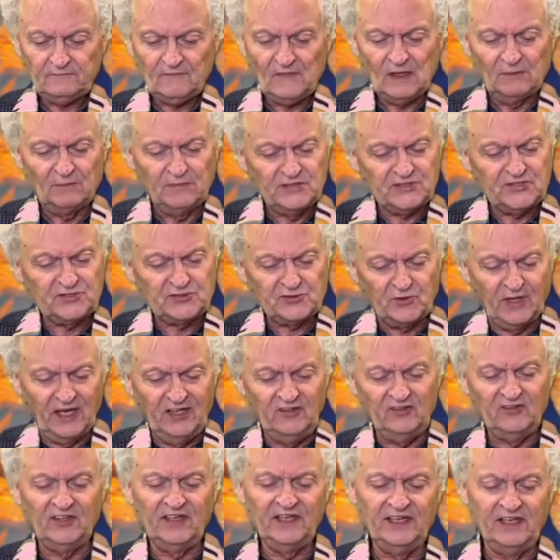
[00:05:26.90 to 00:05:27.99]
But
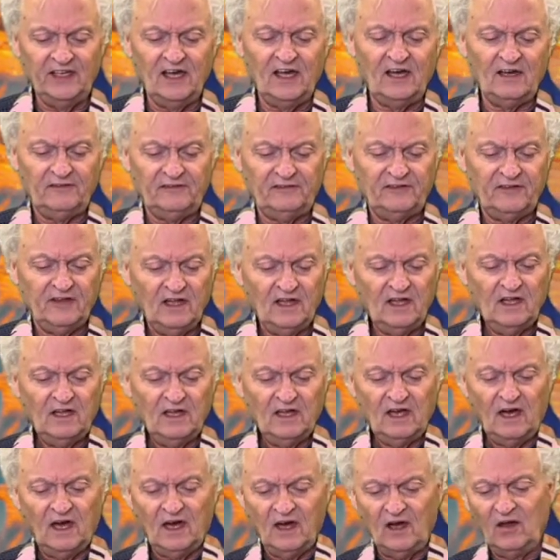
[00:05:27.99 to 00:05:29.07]
strangely enough,
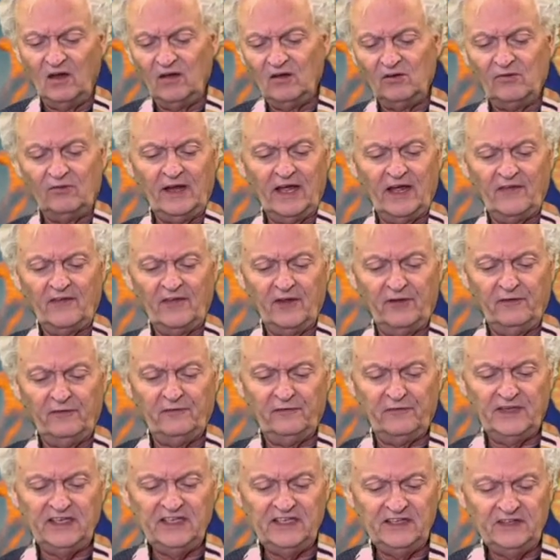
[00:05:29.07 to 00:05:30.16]
all around their
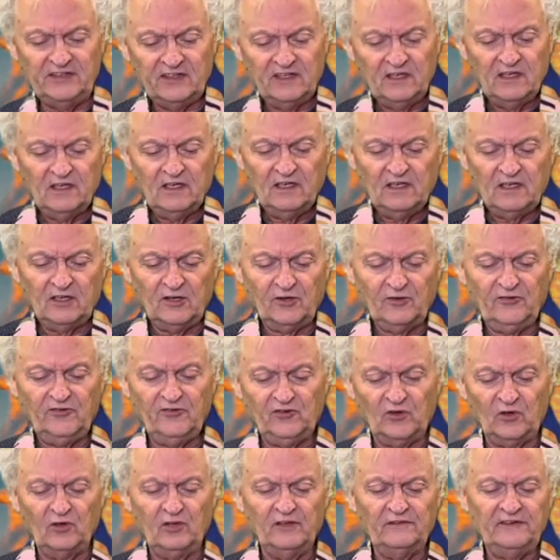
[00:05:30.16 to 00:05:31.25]
feet are
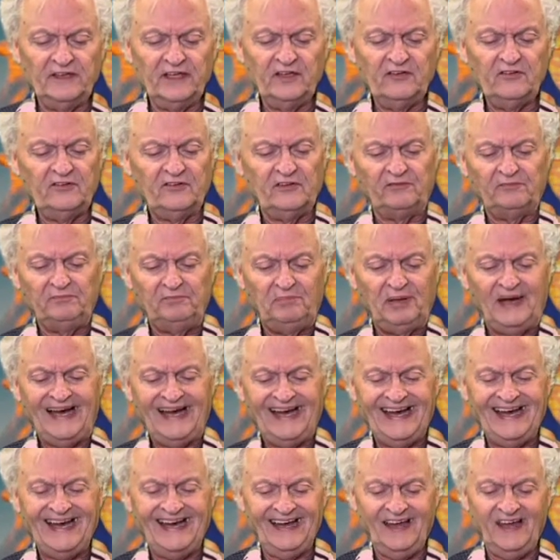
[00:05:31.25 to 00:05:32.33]
servings of
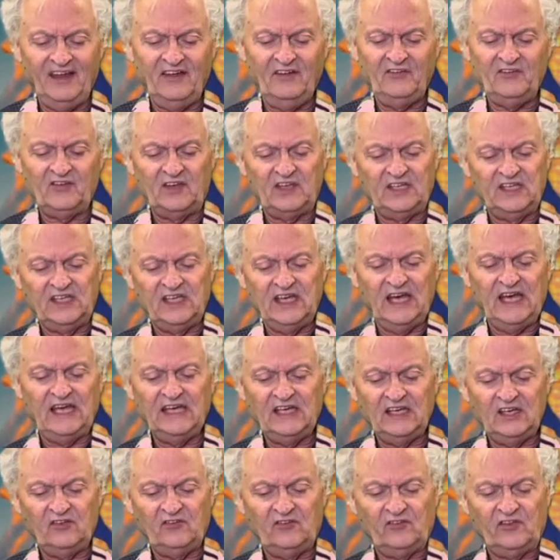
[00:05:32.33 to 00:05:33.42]
pies and
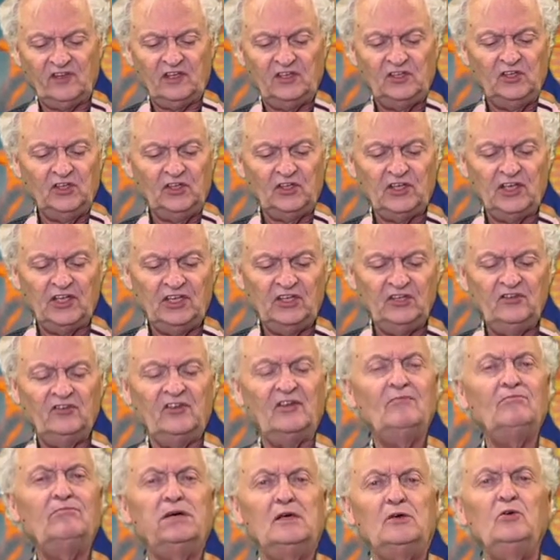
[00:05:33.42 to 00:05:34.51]
cakes and cookies
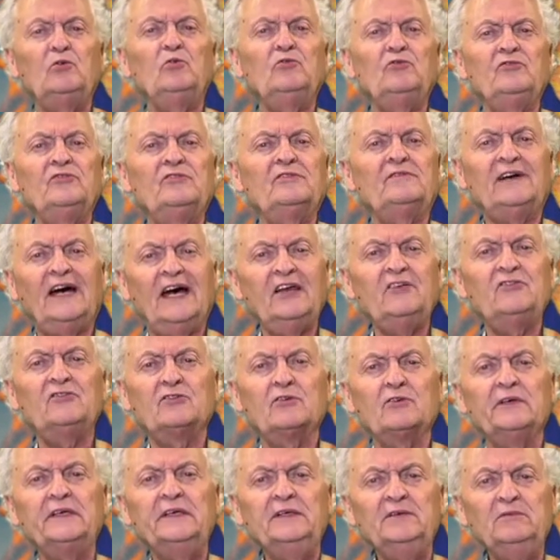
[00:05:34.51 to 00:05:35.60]
and bowls of ice cream.